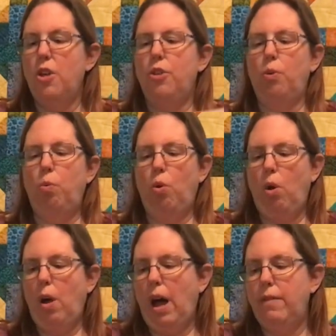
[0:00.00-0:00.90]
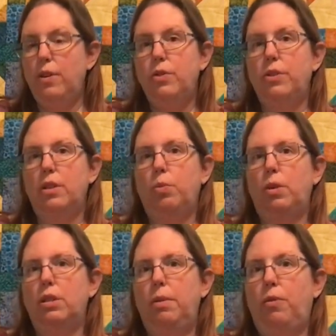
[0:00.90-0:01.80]
The wool, I've used this
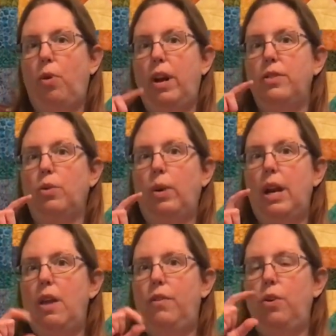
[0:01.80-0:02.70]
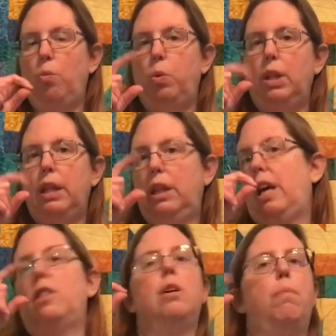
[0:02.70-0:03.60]
once before. It's great if you really
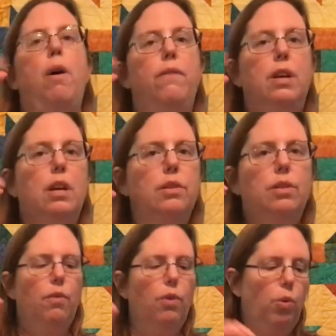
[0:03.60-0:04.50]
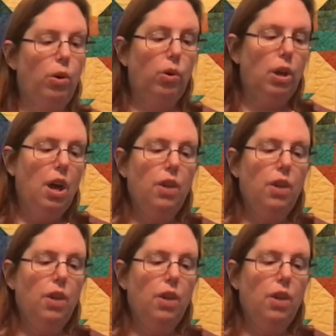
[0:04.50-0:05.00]
like the puffiness a quilt.